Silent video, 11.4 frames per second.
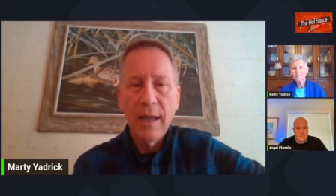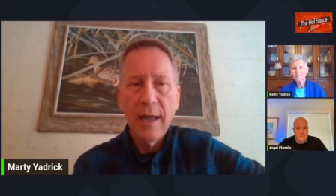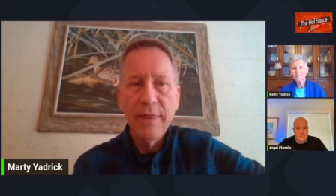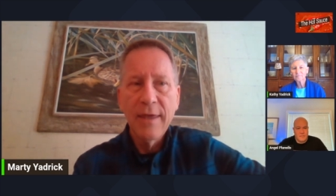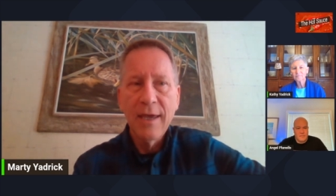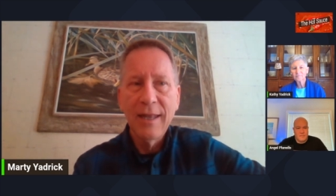
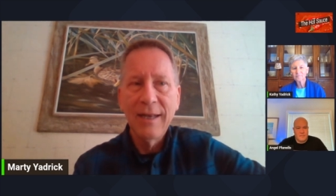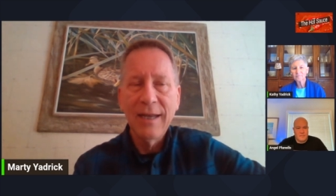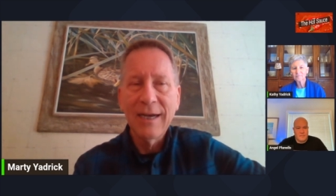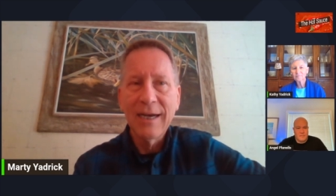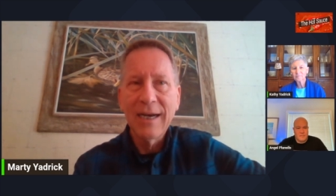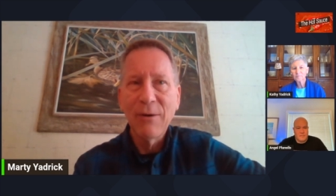And then
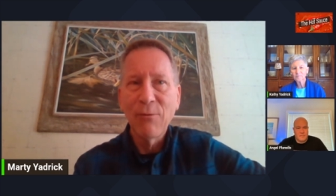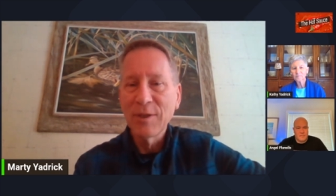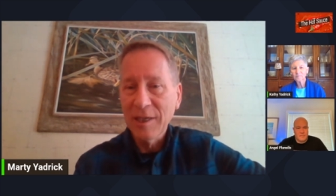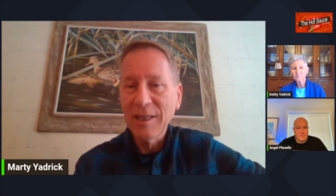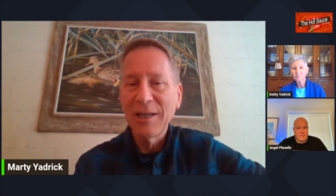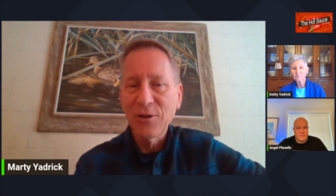was
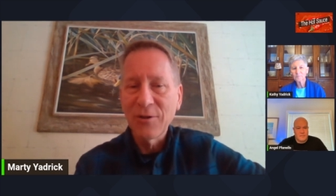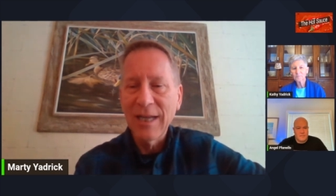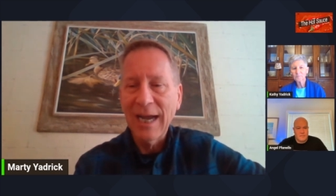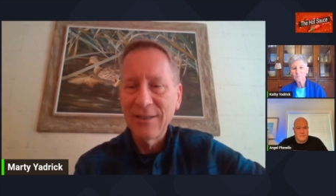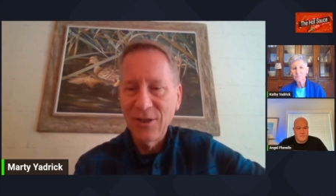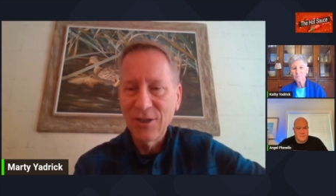a clinical
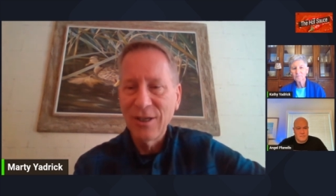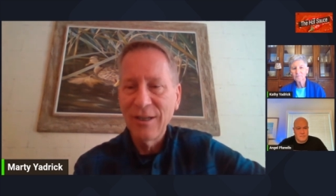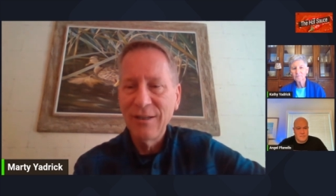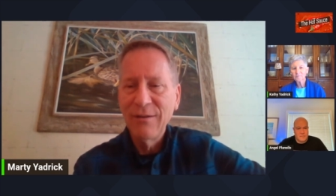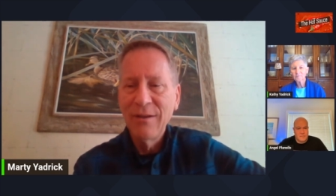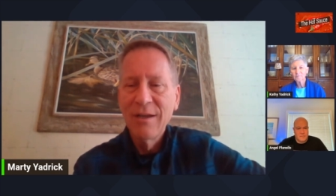
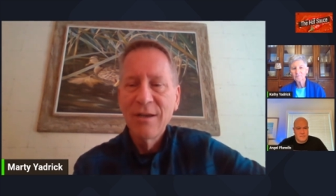dietitian